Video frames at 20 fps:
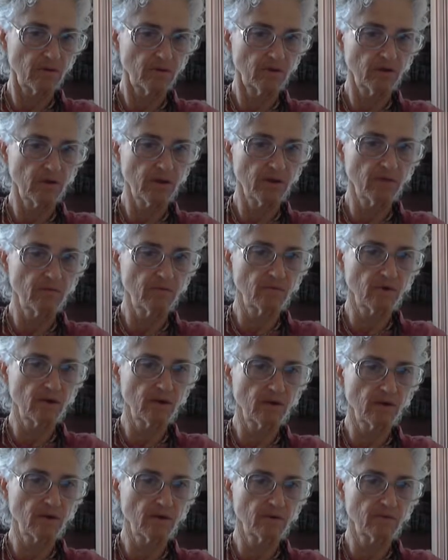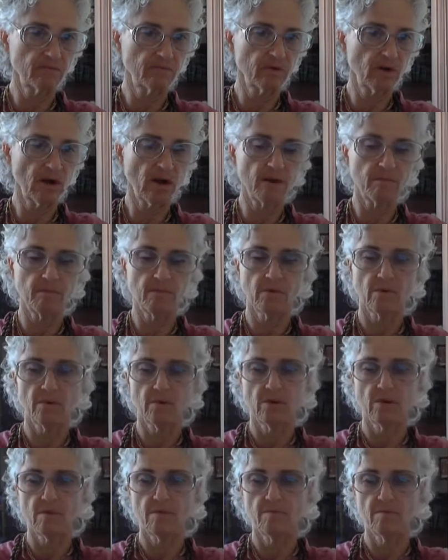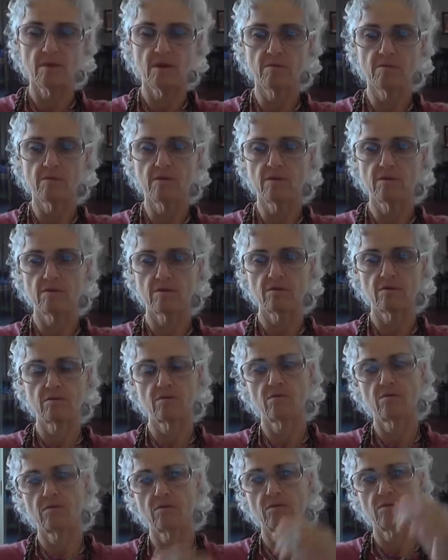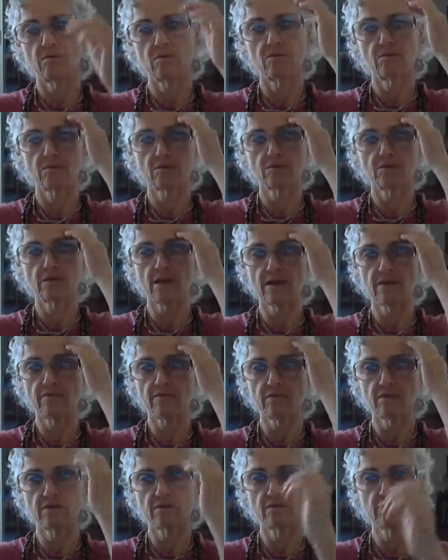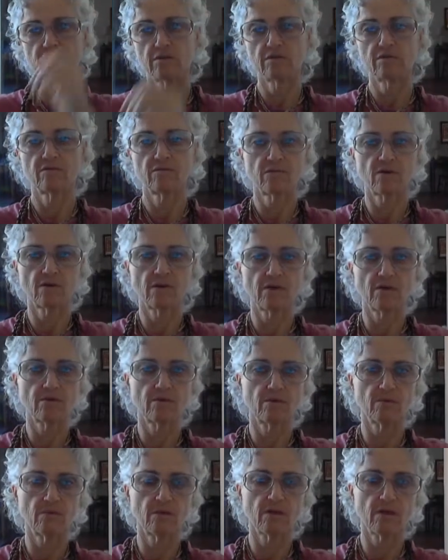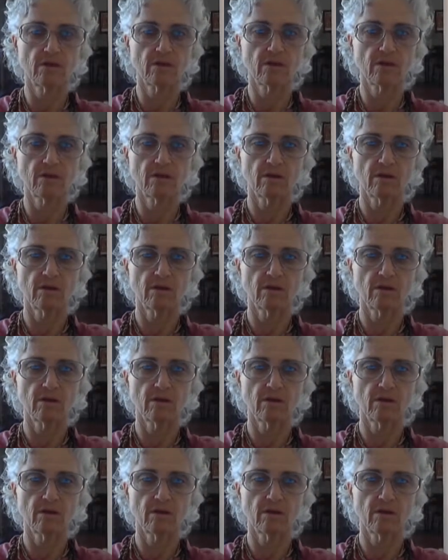Kind of running out of time. Maybe we'll save this for another reading.